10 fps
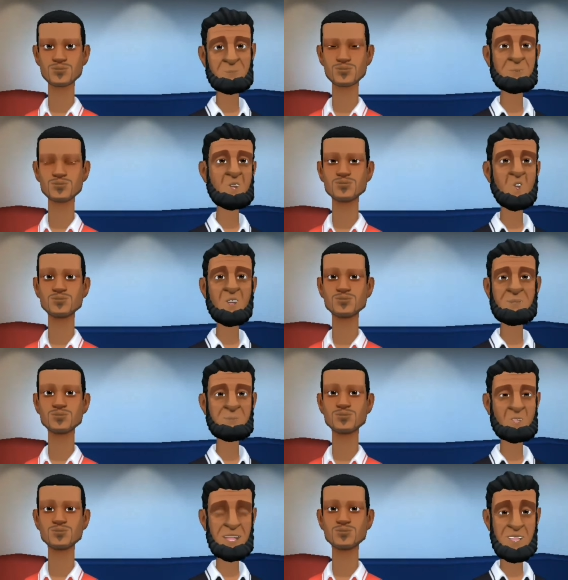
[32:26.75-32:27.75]
Speaker 1: Lord,
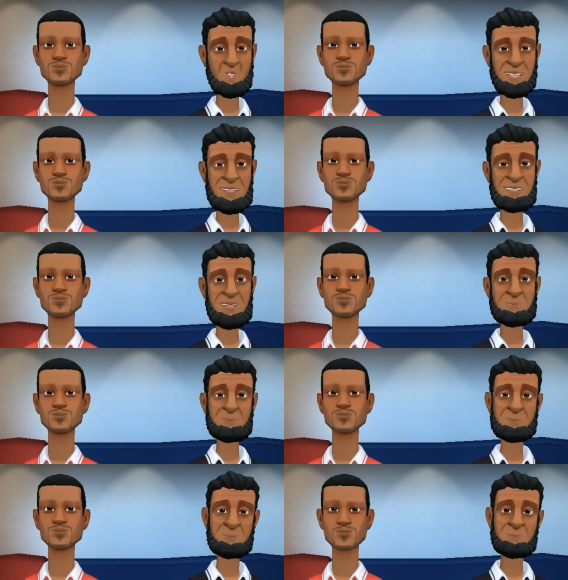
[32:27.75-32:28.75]
we are grateful.
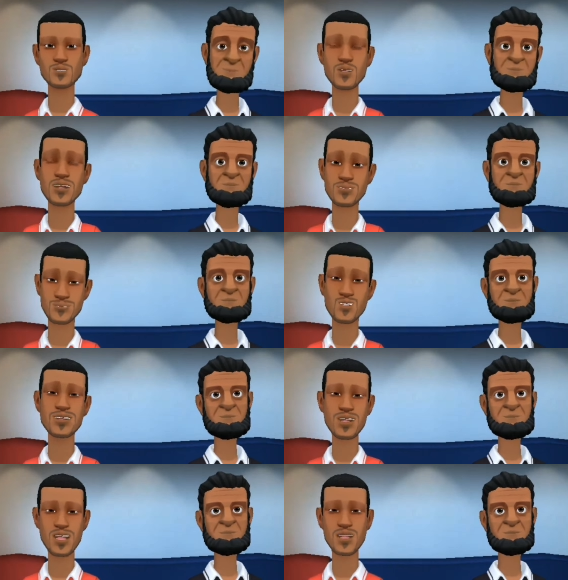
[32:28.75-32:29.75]
Daddy,
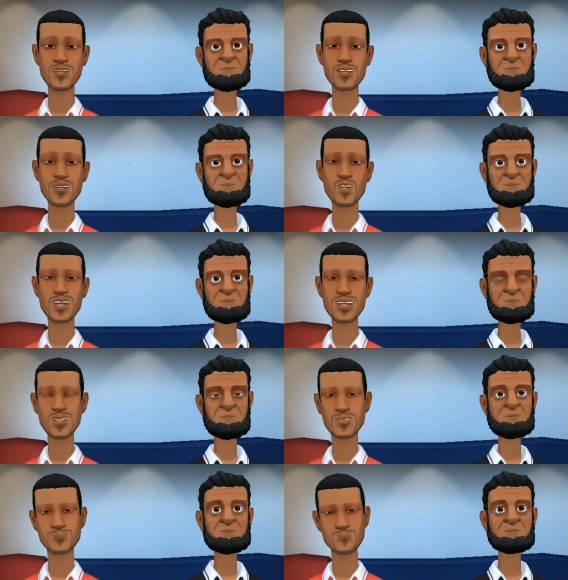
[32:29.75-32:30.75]
while in the refugee
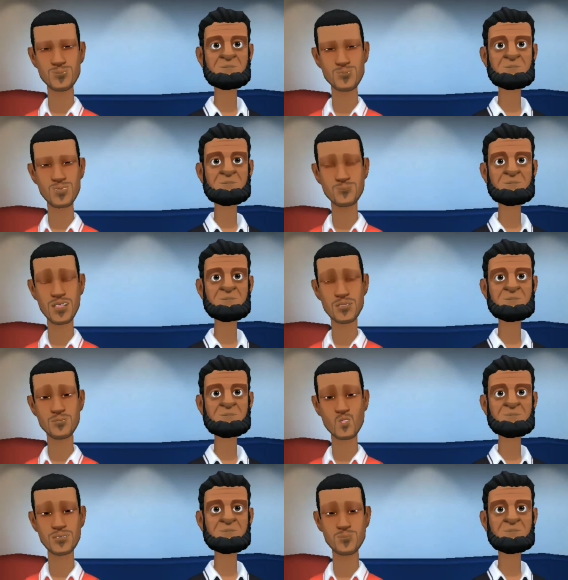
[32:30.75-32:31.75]
camp, I met a
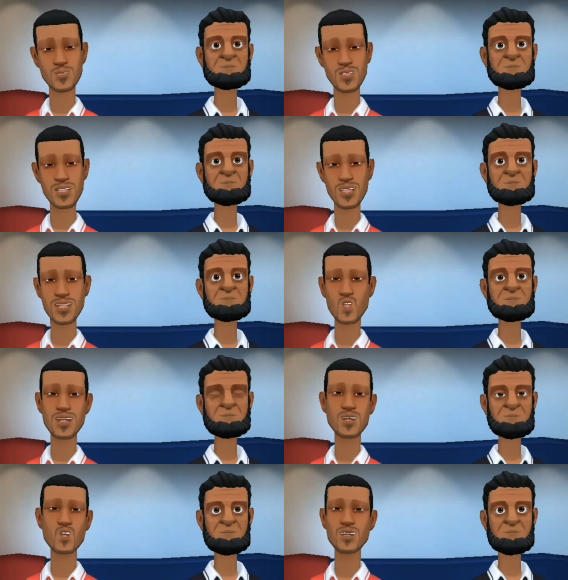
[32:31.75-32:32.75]
Moabite lady who
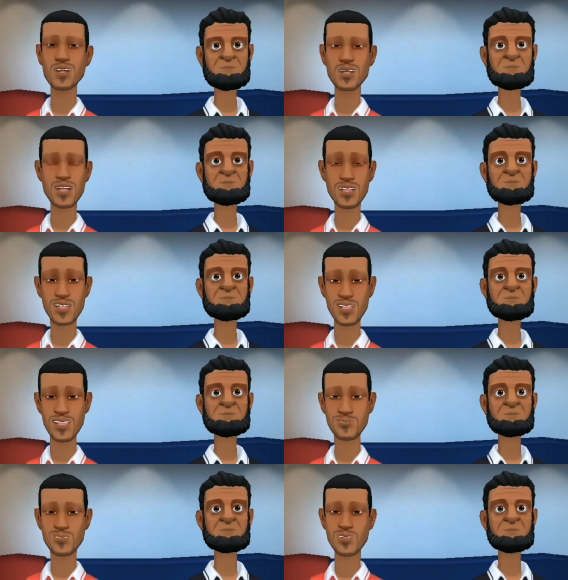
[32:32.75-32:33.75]
is working in the
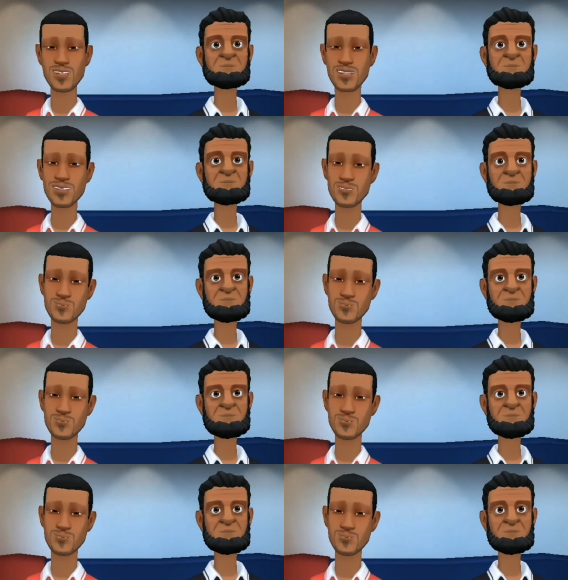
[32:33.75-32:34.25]
king's palace,